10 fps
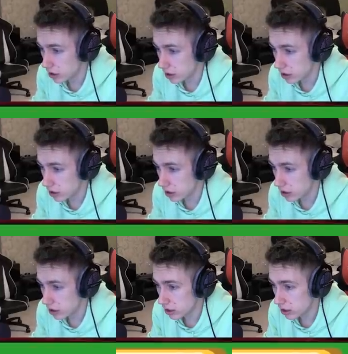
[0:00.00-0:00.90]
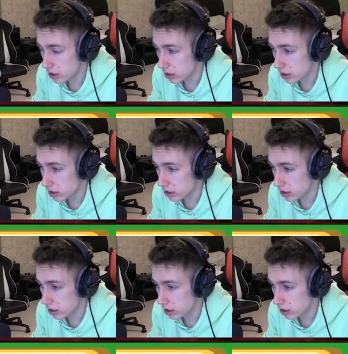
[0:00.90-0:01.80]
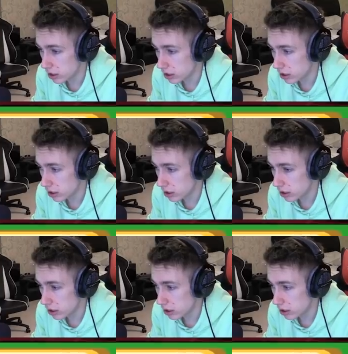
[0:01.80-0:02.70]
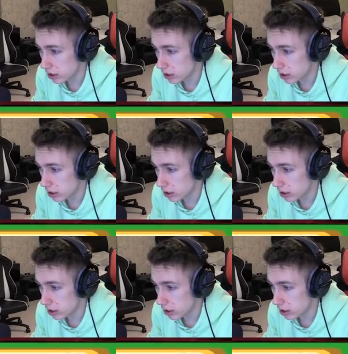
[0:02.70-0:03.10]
(no one is talking)